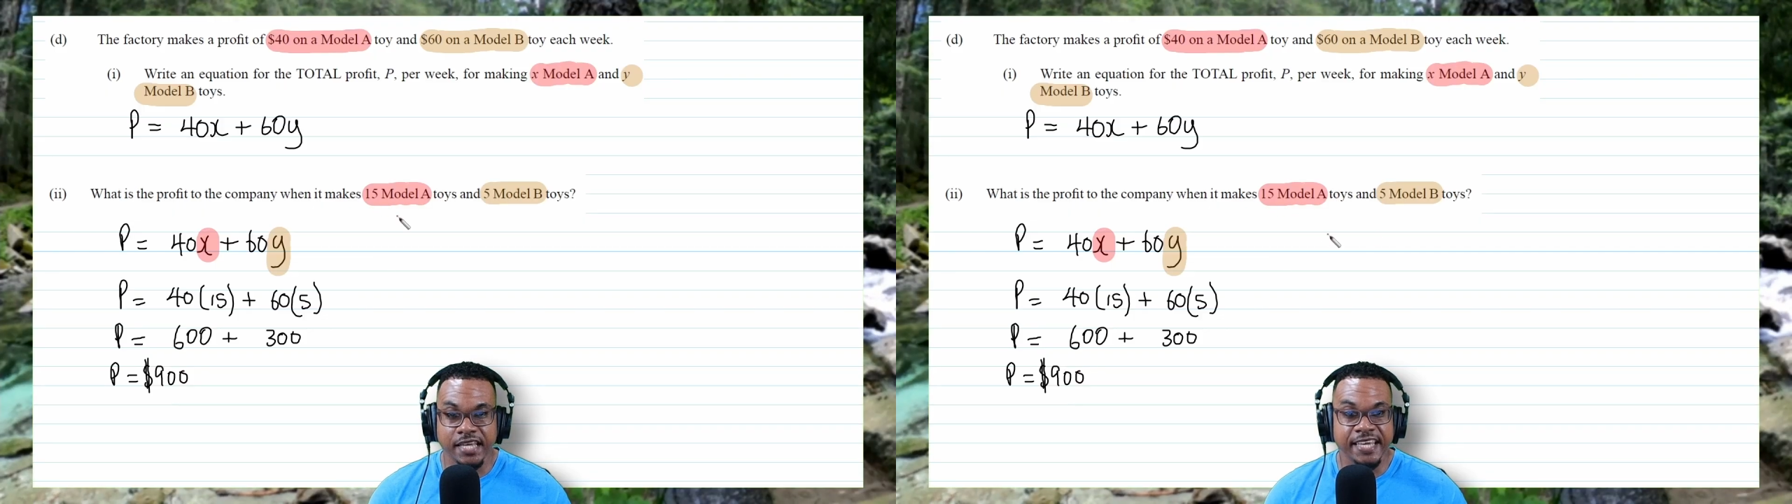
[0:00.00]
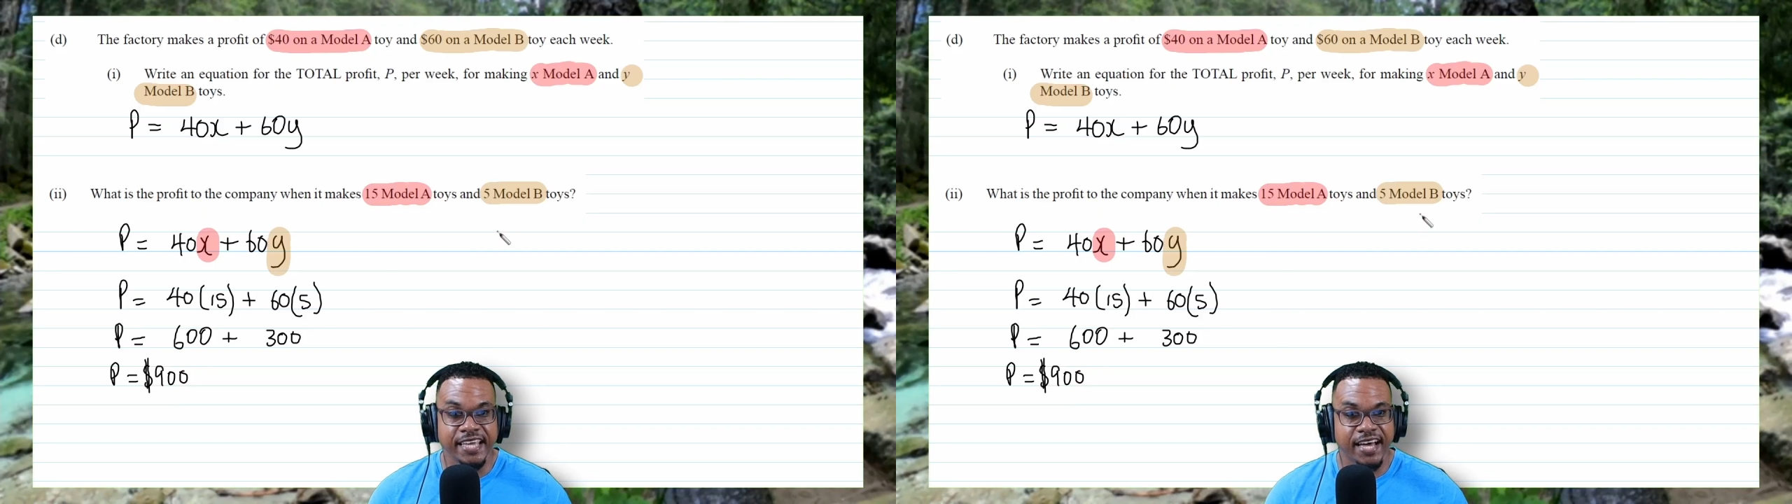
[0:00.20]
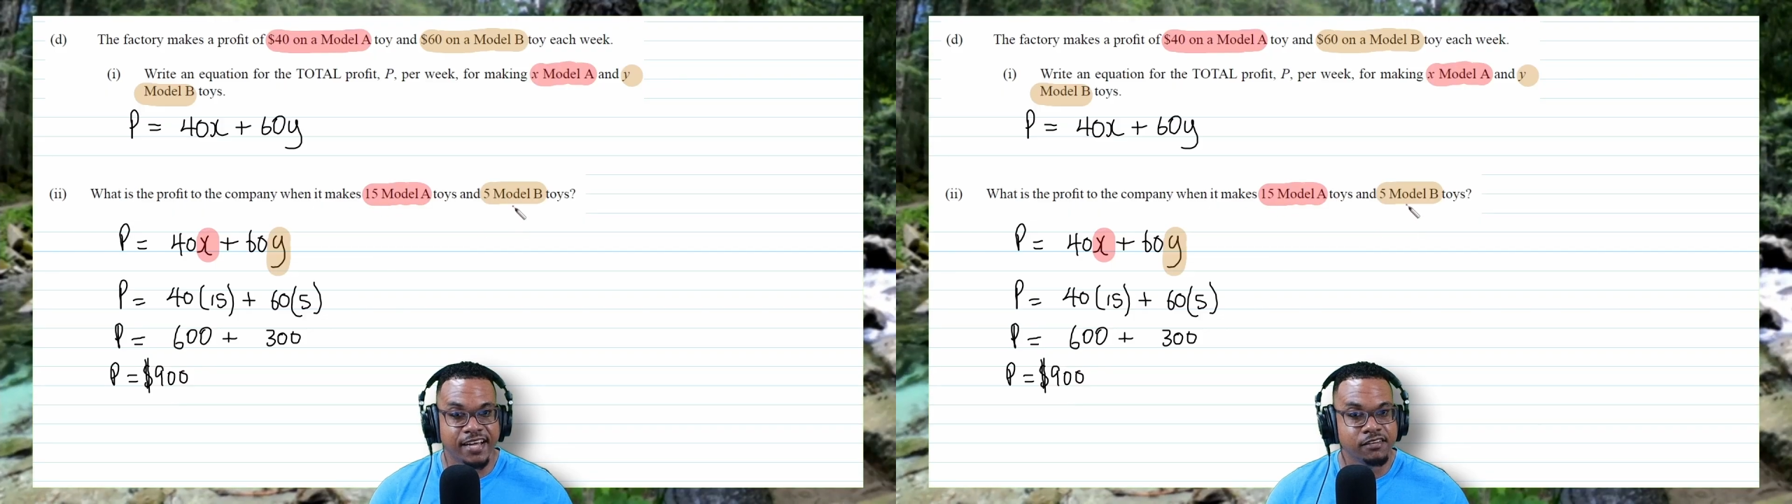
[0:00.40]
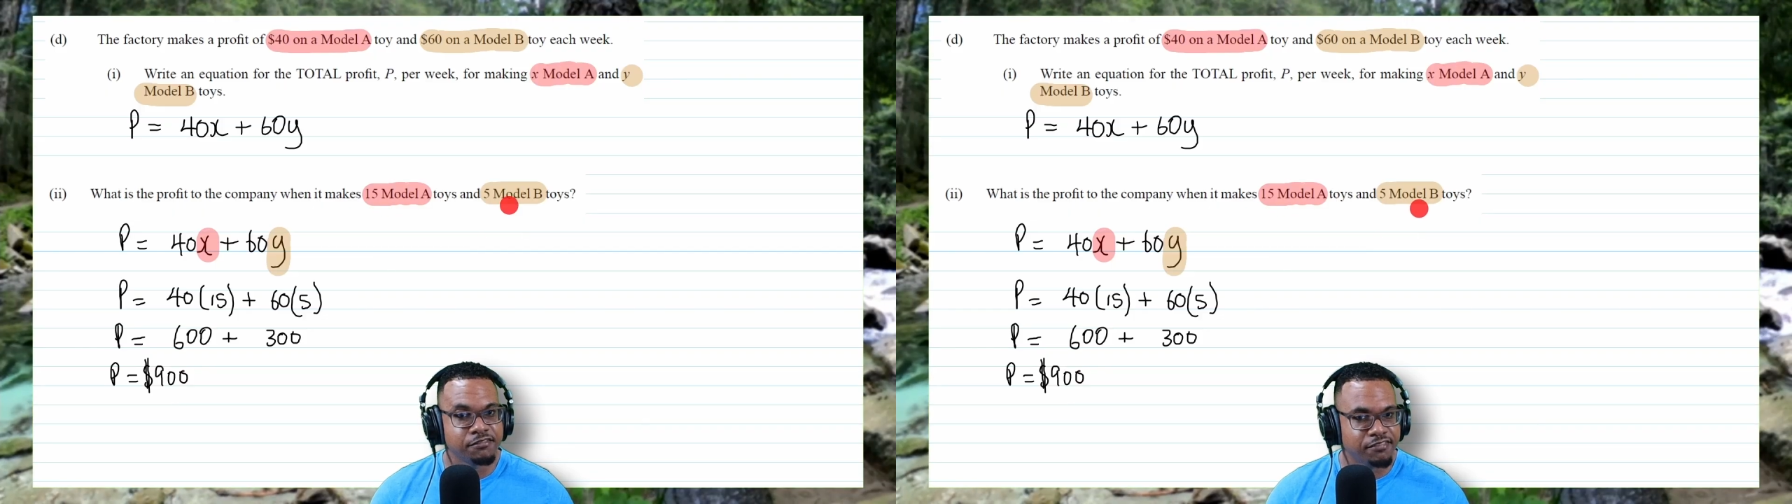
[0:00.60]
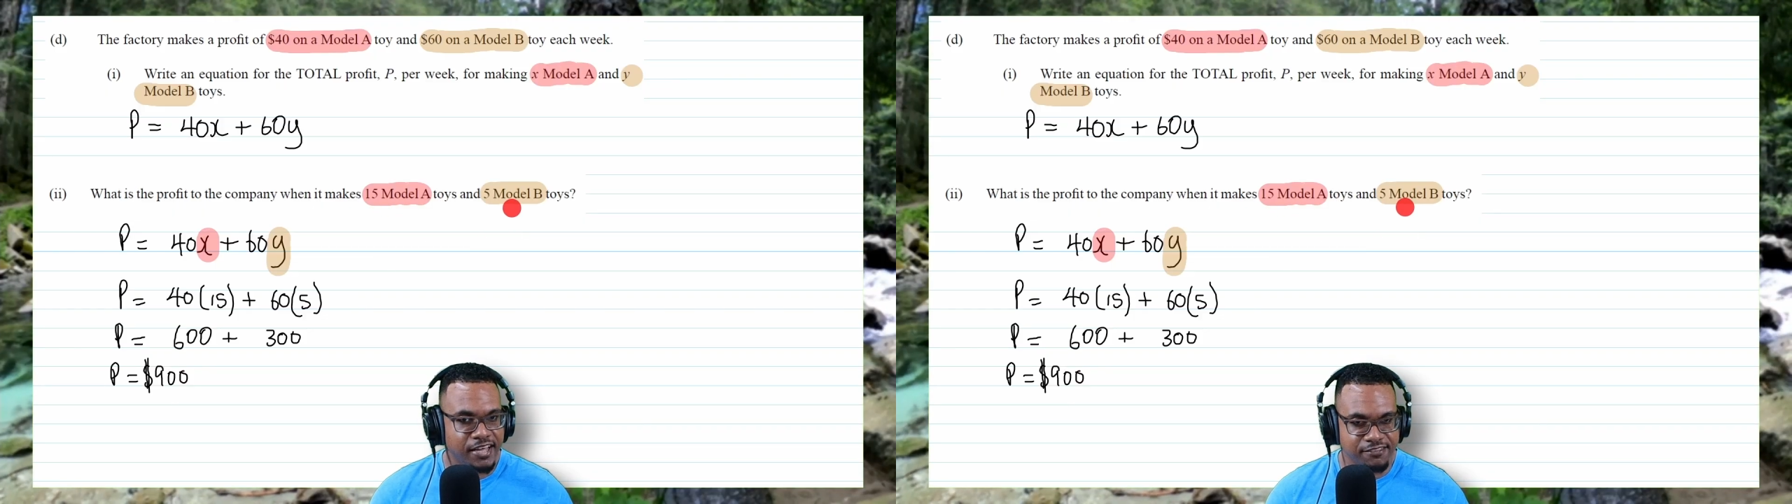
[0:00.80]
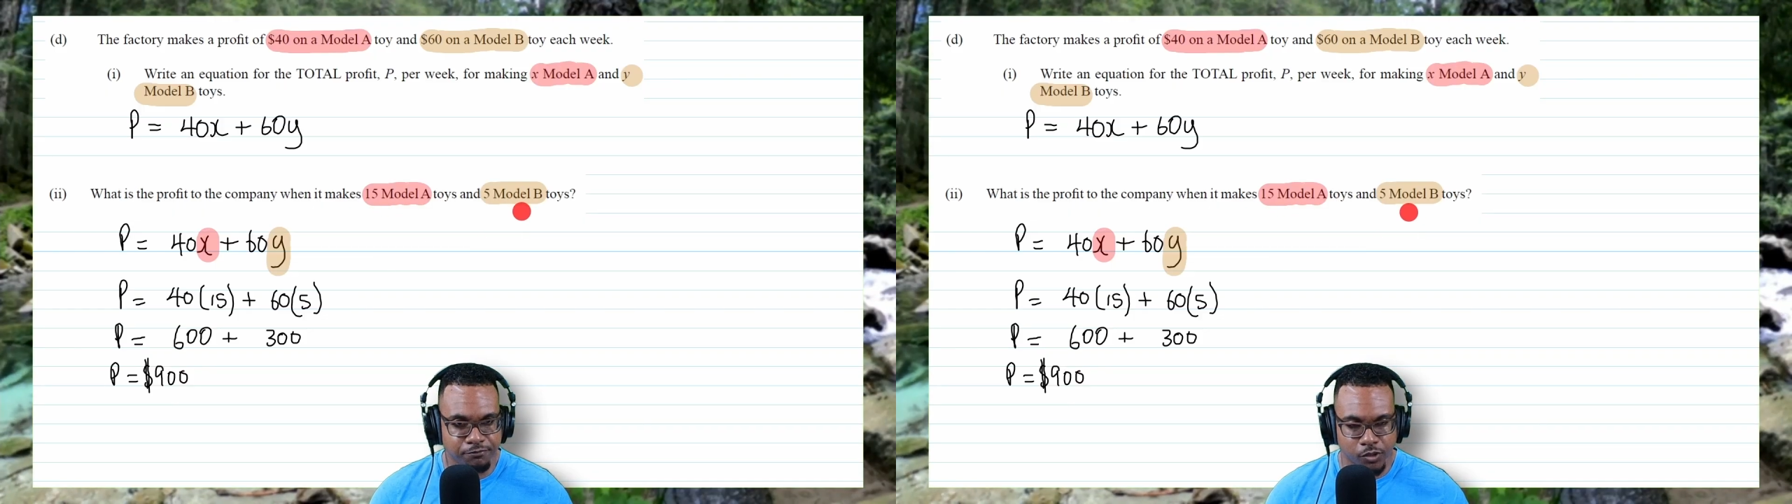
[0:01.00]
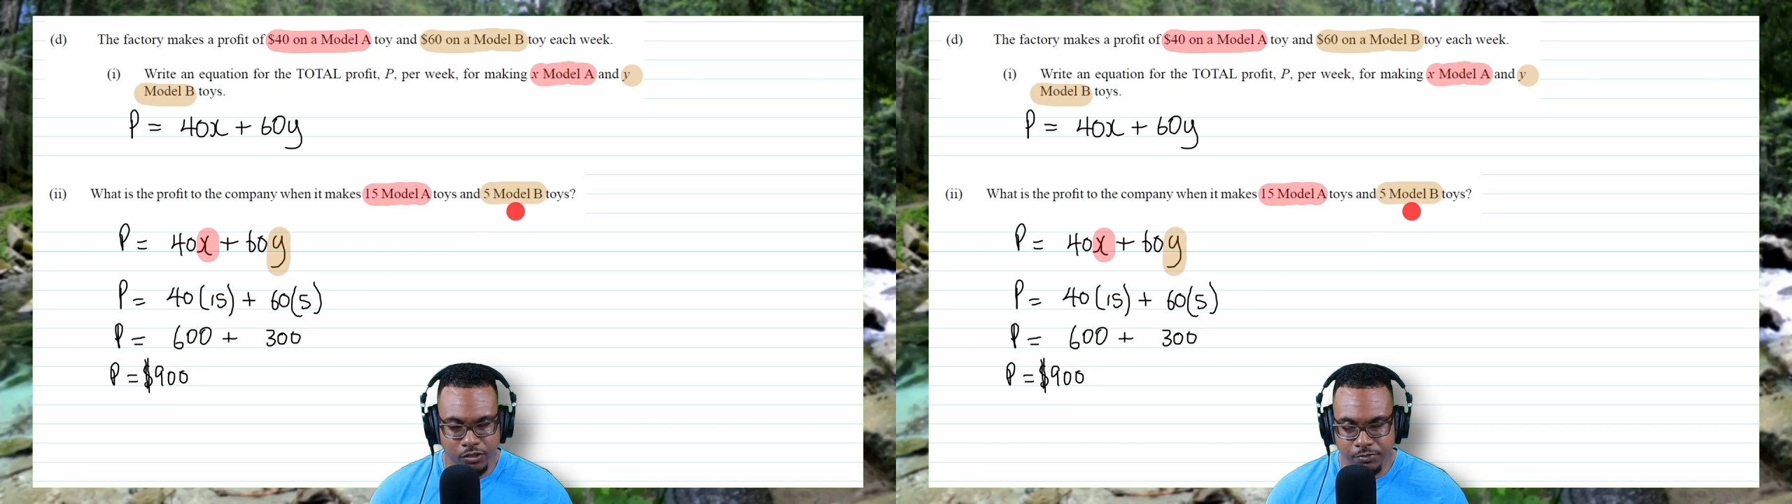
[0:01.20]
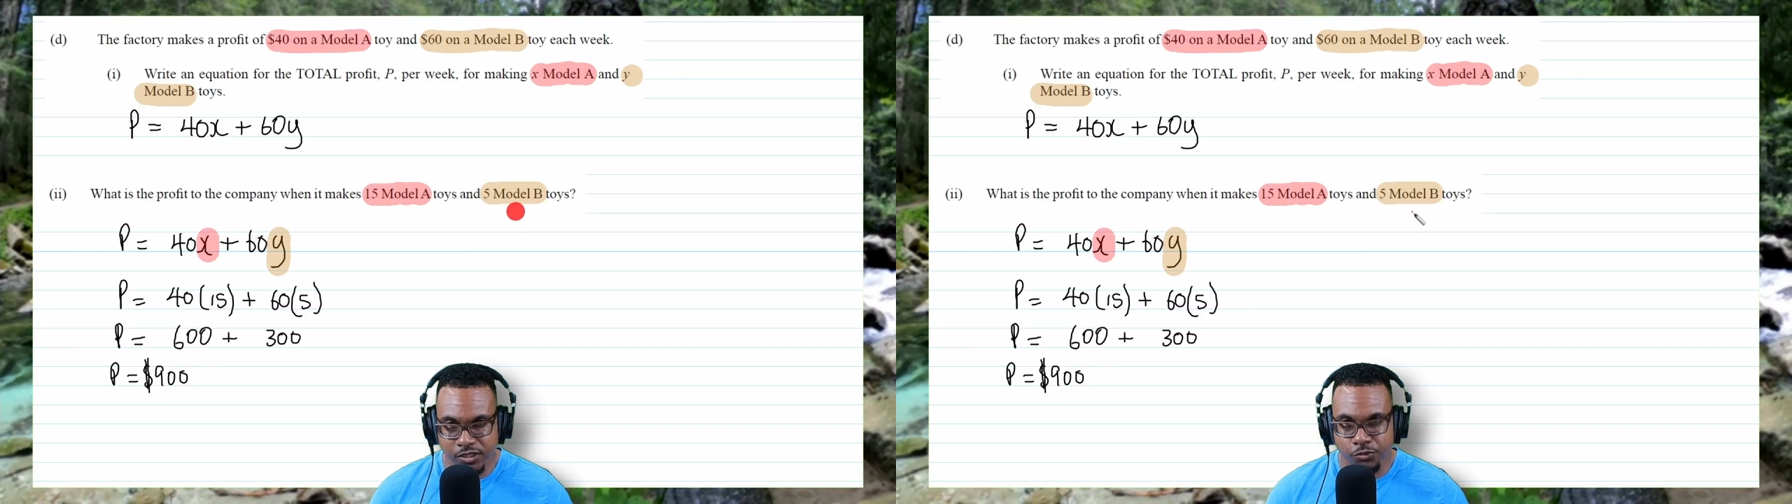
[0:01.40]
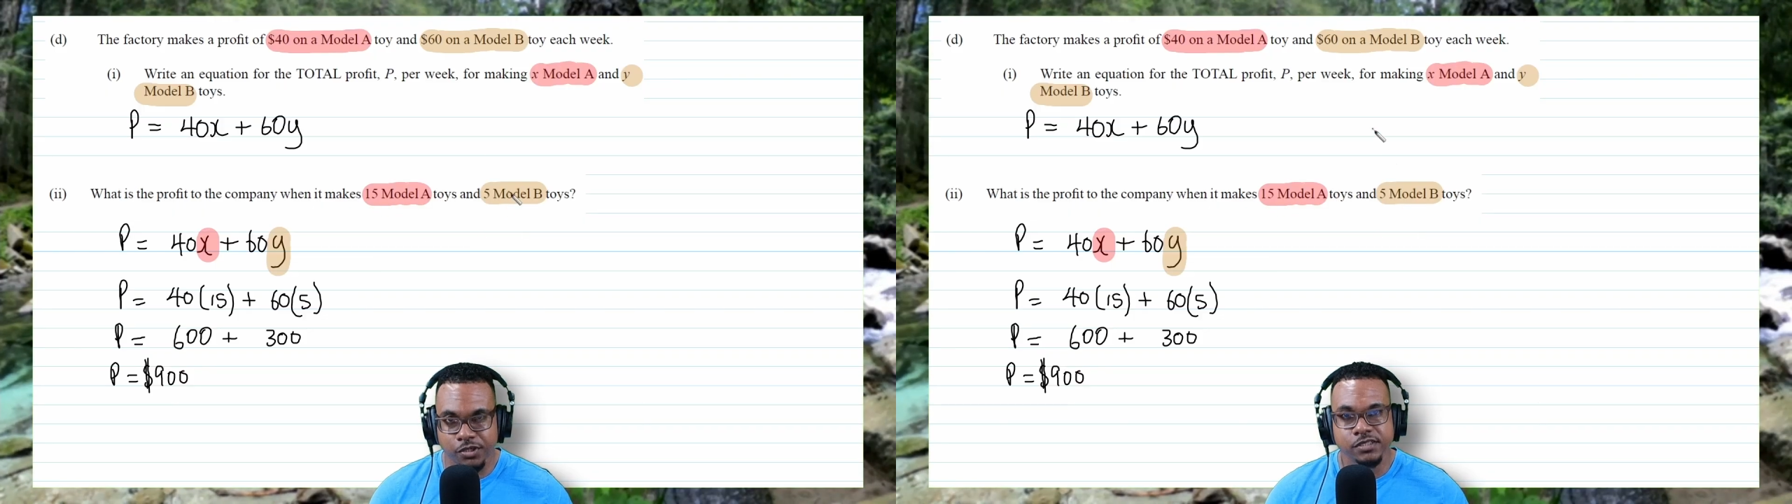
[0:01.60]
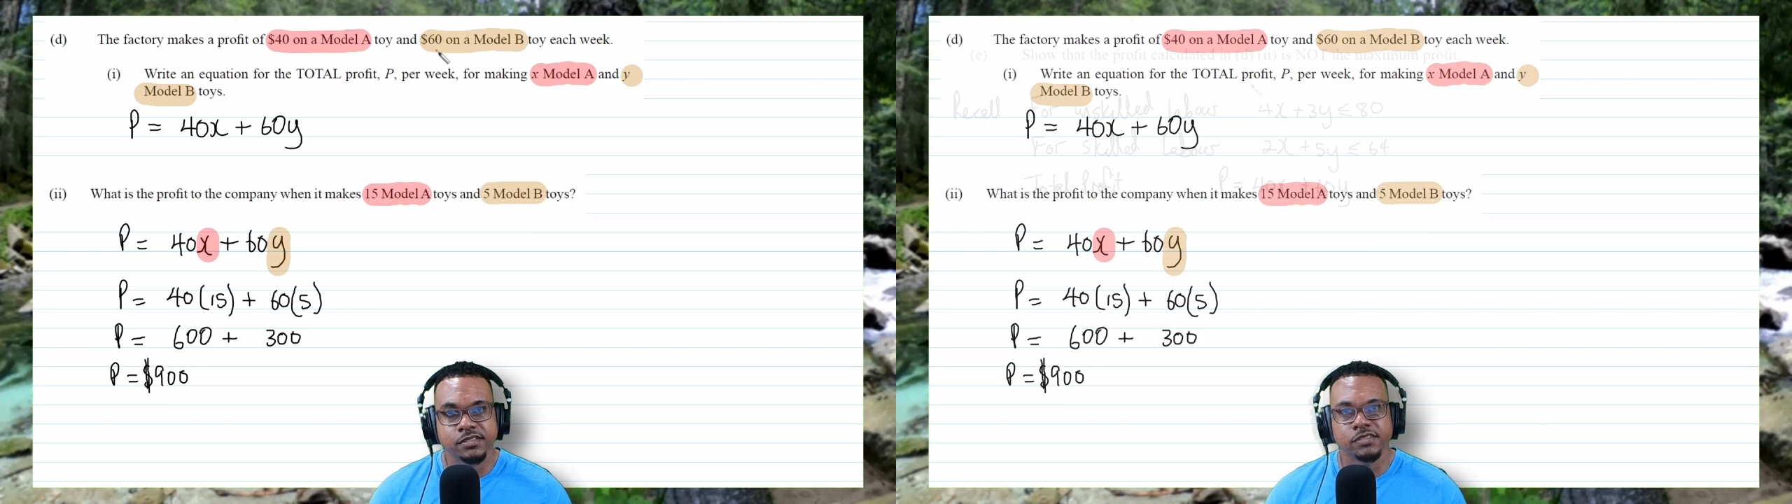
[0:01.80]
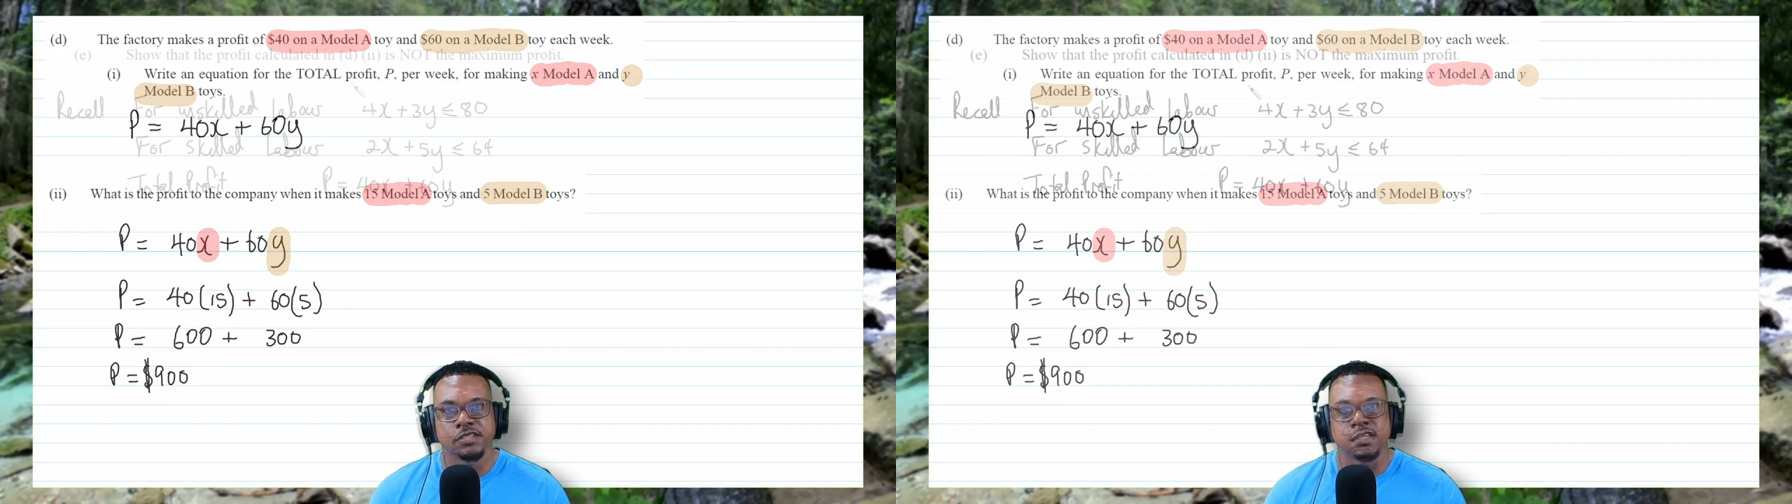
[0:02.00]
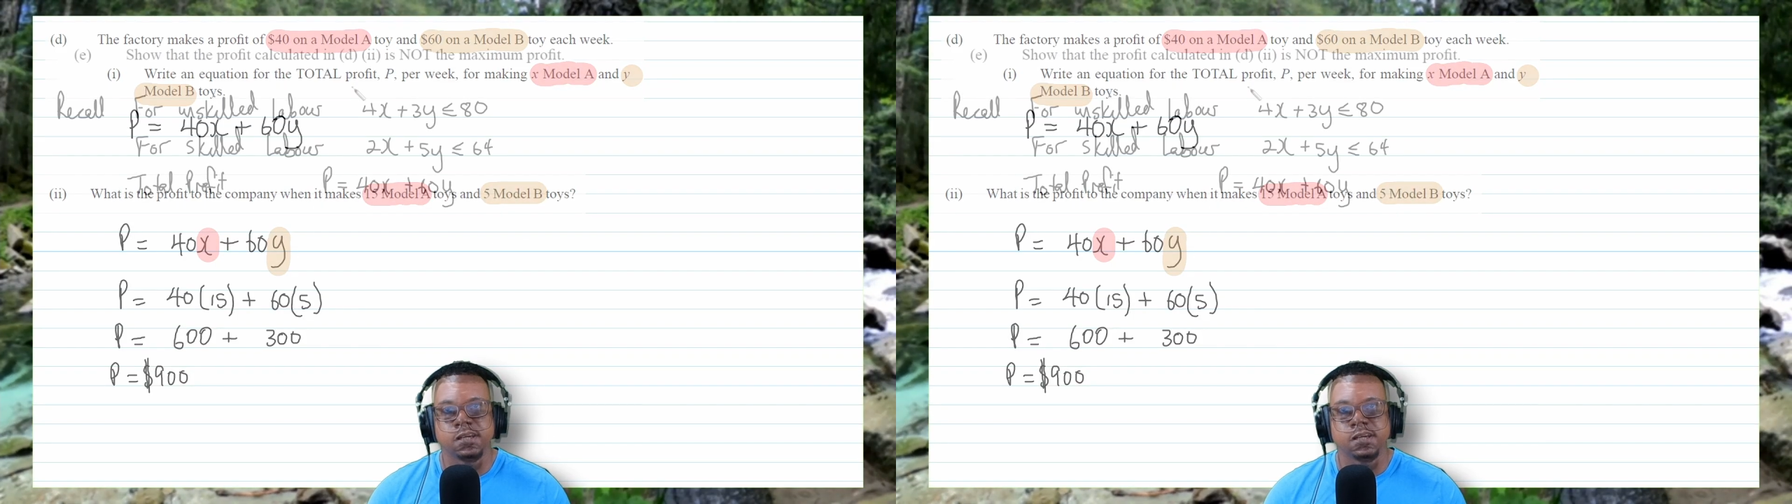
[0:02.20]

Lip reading: A and 5 Model B toys.